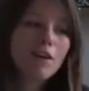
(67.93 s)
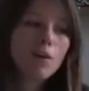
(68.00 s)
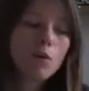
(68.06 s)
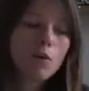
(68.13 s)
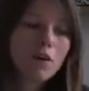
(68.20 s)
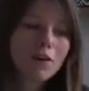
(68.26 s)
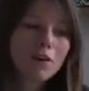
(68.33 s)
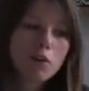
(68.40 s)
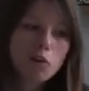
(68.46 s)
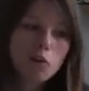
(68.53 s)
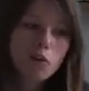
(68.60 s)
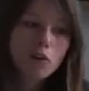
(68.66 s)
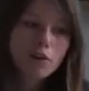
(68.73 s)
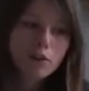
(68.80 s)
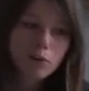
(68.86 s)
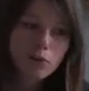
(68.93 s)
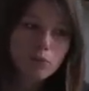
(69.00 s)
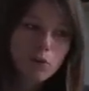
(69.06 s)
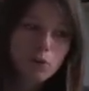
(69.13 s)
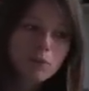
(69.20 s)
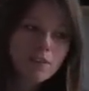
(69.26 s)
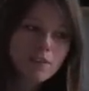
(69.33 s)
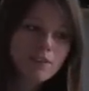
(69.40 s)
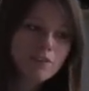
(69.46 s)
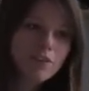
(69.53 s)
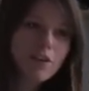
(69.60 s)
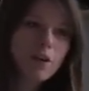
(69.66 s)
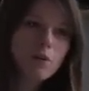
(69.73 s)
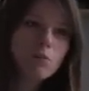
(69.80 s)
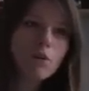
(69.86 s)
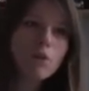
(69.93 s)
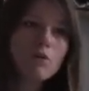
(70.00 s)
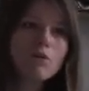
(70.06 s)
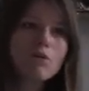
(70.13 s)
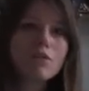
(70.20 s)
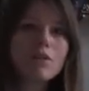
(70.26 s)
work a lot at the moment in the realm of